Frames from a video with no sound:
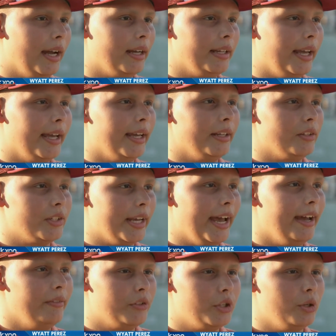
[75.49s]
And to
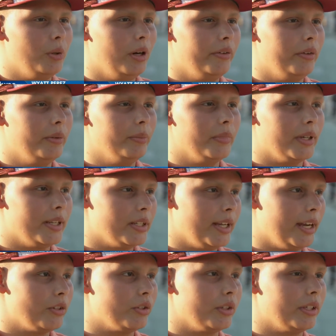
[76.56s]
have two of them is
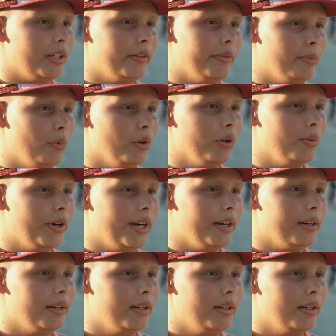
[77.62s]
actually even more rare.